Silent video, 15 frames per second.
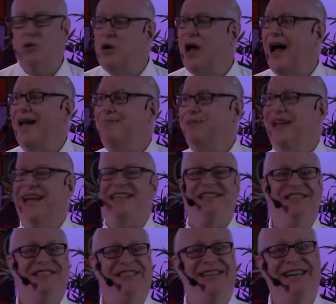I planted
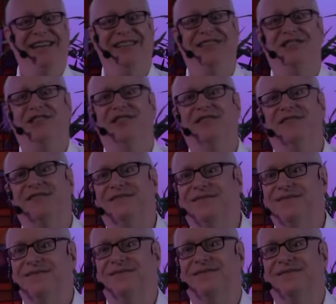seeds.
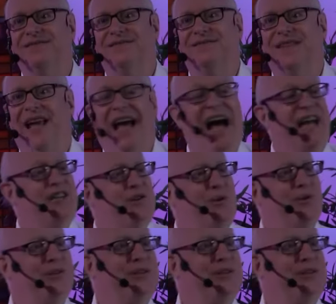I told the